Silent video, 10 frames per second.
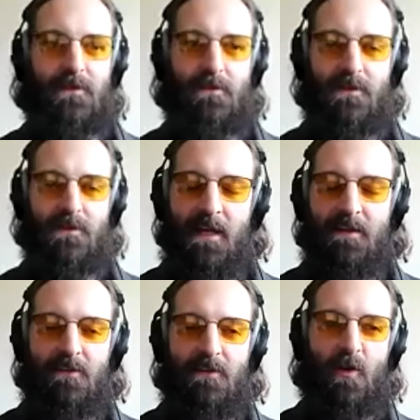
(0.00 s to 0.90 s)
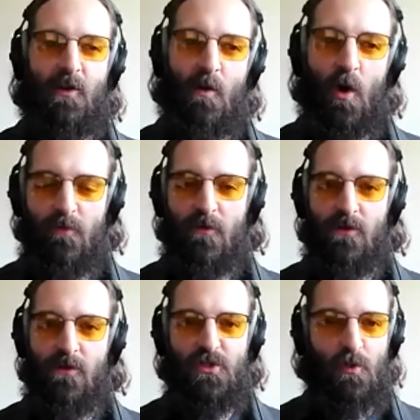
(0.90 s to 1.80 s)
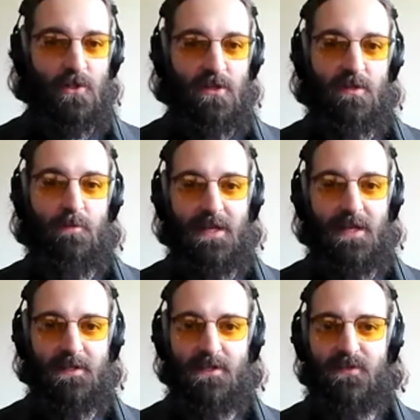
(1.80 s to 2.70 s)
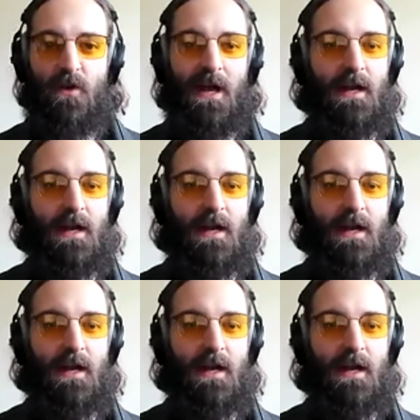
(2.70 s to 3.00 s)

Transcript: not go over too much of the basics for